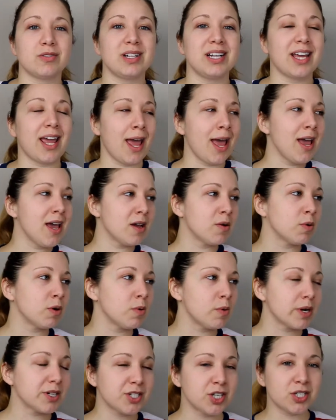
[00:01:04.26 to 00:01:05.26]
they're like, hey,
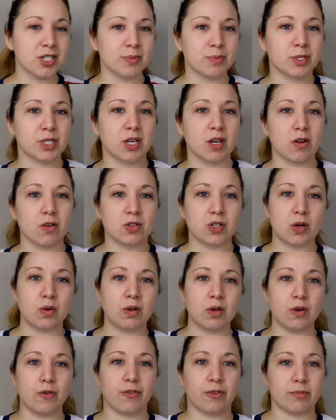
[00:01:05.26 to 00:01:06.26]
want to watch this obscure
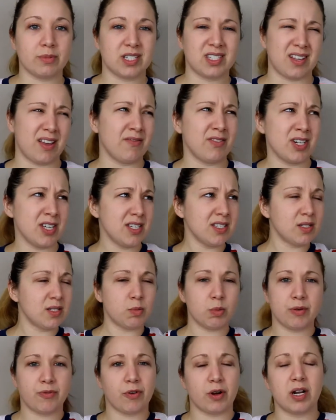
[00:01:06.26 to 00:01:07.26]
Toku from the 70s
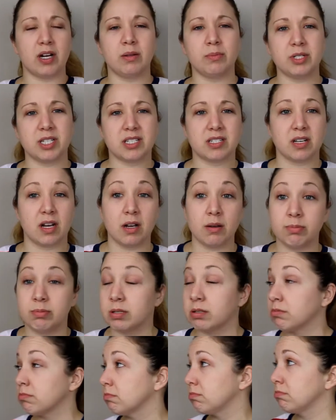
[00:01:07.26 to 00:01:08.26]
that we've randomly subbed?